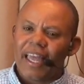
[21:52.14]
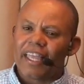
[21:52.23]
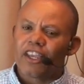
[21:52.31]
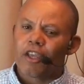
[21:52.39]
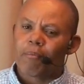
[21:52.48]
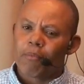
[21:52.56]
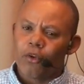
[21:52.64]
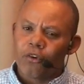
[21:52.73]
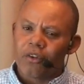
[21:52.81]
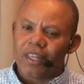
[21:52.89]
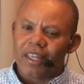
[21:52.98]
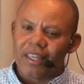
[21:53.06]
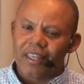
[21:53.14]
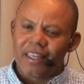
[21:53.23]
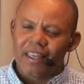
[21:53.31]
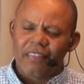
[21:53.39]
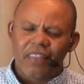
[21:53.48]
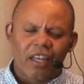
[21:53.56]
a community
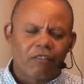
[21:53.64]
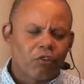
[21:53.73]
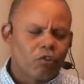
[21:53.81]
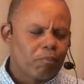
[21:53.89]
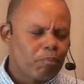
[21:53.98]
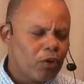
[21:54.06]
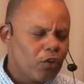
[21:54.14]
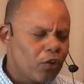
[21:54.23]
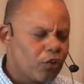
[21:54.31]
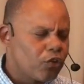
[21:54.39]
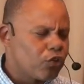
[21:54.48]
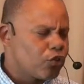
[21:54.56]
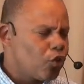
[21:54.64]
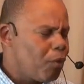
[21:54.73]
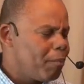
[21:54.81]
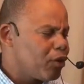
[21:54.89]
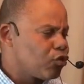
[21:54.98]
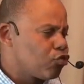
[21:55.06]
that has experienced so
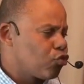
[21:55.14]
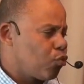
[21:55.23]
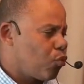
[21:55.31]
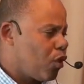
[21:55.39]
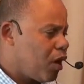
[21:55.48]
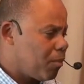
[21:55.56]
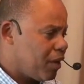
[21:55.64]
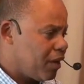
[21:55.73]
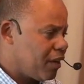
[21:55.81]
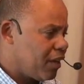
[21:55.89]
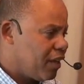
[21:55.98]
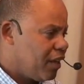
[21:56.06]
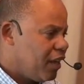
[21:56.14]
much trauma